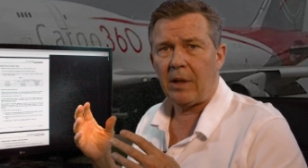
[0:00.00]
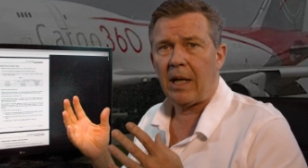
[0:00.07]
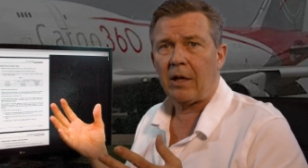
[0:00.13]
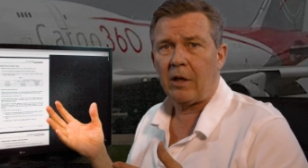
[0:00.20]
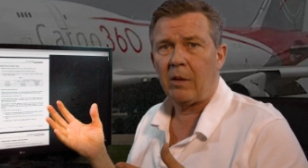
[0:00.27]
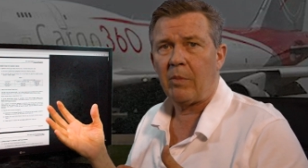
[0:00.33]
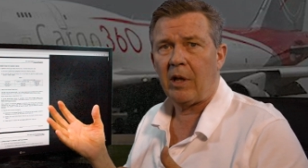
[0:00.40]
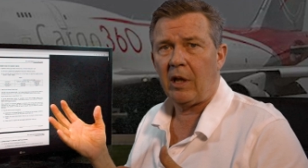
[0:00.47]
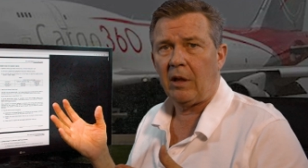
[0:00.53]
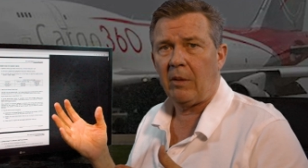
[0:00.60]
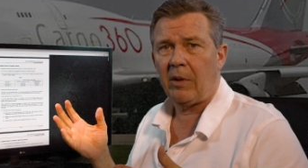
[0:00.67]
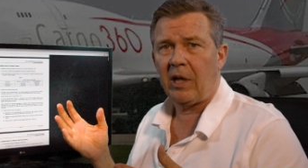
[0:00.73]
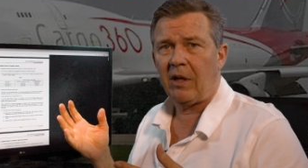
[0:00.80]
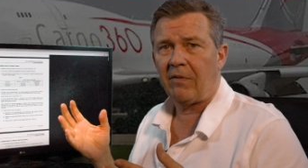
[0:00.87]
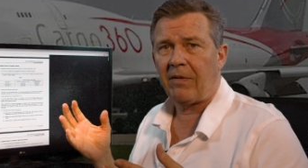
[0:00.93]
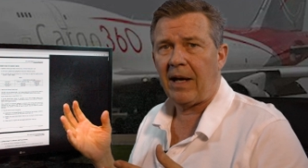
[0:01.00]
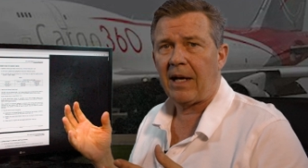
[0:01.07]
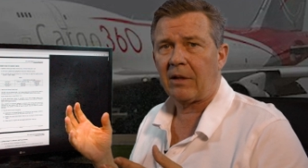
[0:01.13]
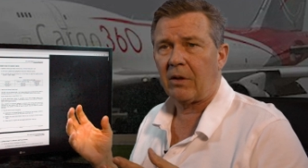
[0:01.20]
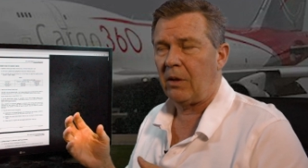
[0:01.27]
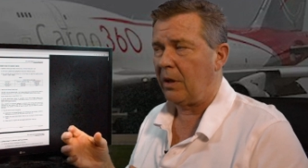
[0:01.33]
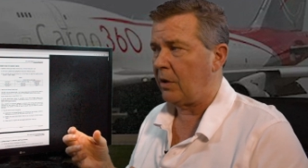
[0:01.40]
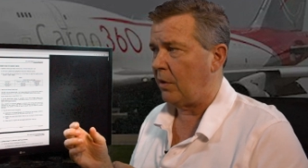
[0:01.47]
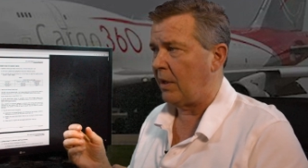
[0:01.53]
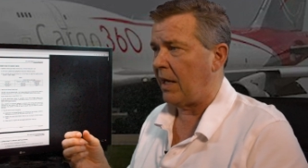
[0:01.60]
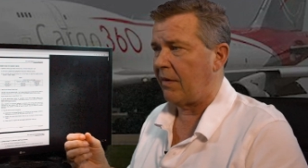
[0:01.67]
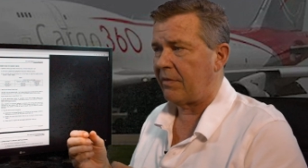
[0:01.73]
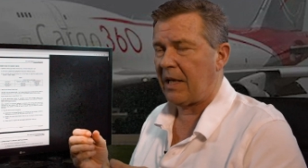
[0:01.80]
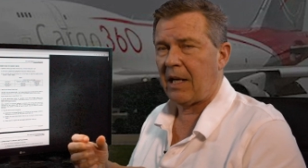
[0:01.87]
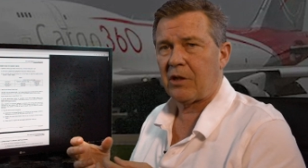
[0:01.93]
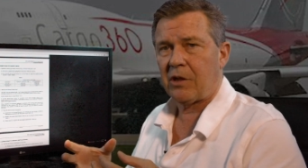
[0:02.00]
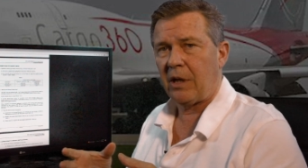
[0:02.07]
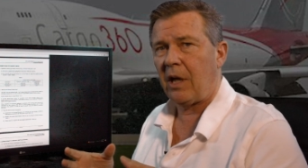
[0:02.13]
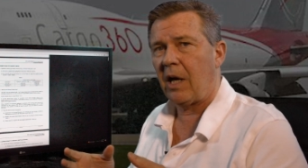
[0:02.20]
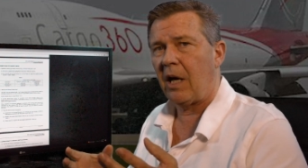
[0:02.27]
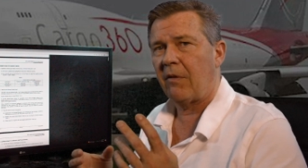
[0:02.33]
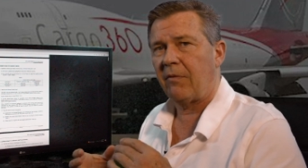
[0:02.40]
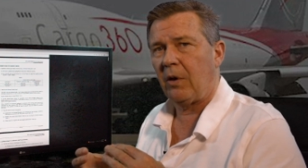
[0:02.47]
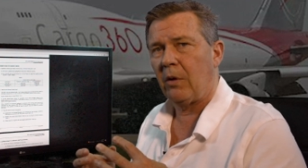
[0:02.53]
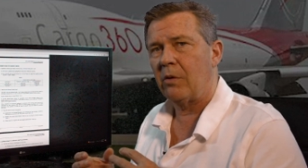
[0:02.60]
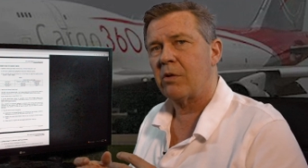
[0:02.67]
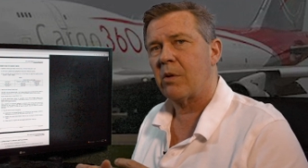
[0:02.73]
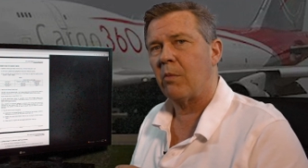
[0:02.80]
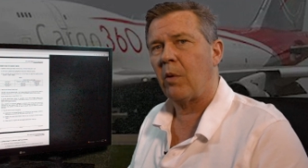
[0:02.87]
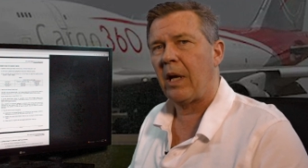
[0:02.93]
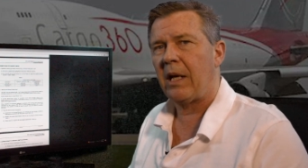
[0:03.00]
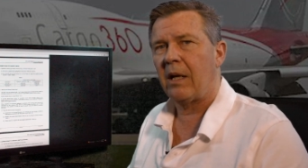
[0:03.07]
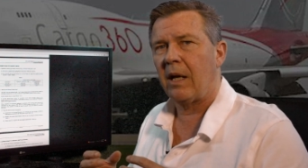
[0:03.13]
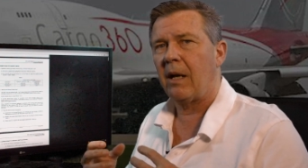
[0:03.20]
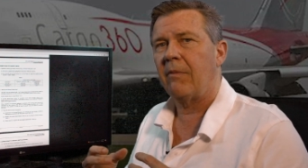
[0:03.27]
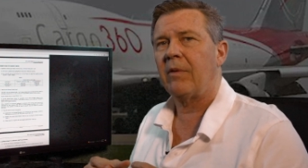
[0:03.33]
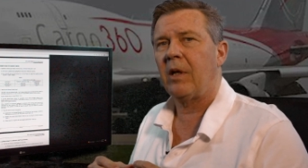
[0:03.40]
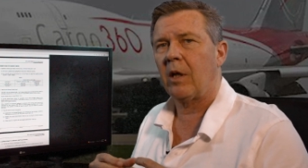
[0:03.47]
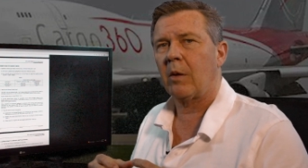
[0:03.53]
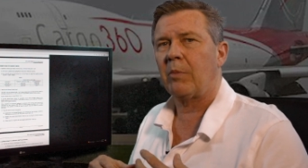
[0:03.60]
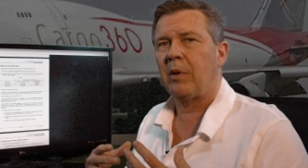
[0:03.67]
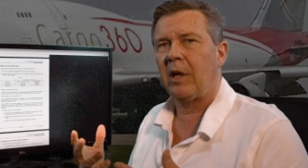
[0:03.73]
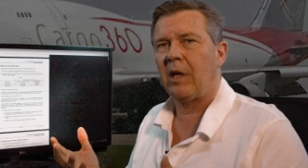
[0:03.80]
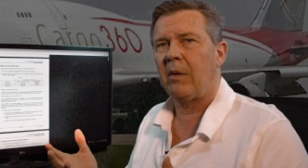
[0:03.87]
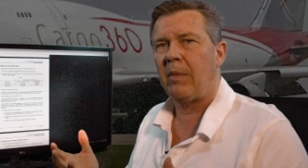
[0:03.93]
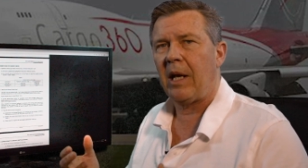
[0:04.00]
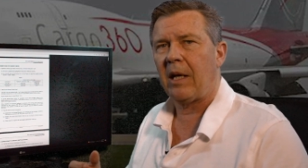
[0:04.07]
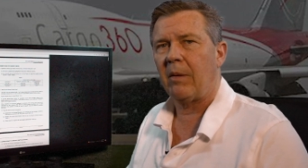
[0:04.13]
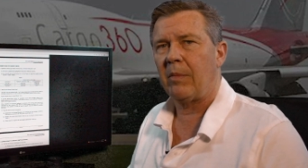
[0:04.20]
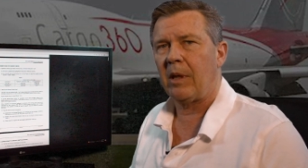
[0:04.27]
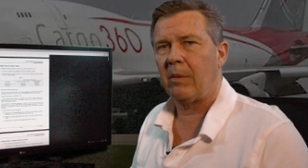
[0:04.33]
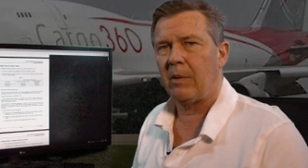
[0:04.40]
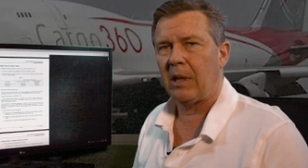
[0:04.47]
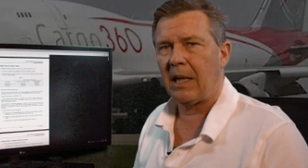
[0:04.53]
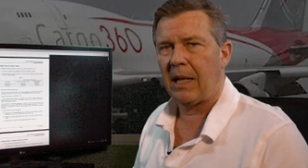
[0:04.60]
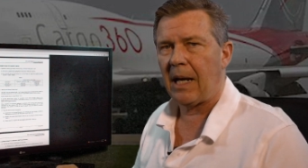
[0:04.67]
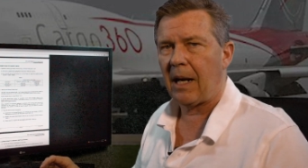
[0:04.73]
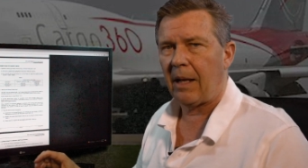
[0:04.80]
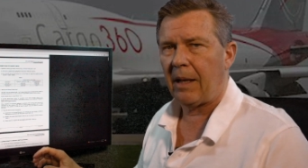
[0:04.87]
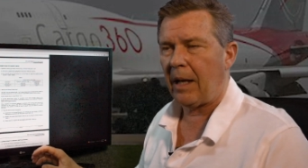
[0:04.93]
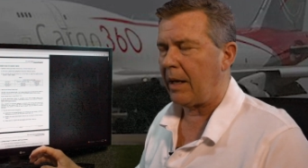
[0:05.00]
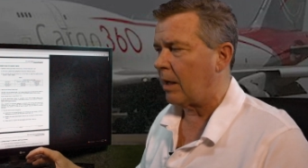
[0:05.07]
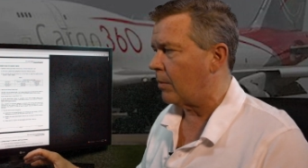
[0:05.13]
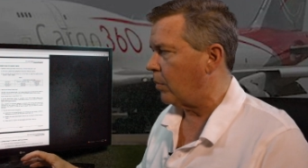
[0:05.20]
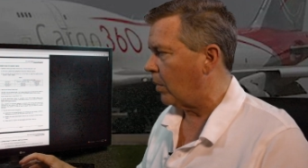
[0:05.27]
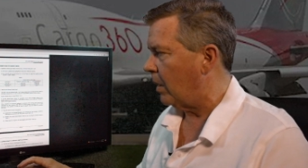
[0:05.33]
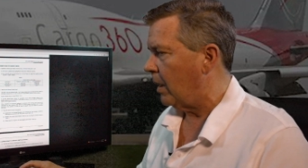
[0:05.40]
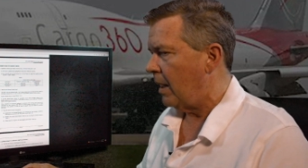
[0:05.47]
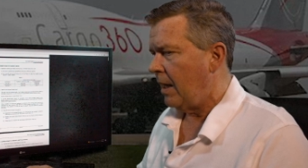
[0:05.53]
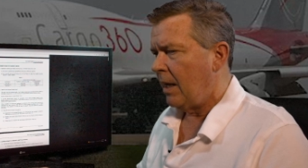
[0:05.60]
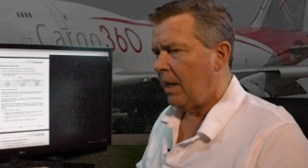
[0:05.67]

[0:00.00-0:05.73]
that could be the limiting factor that you'd have to actually offload some weight off the airplane to make it be able to get out of that airport.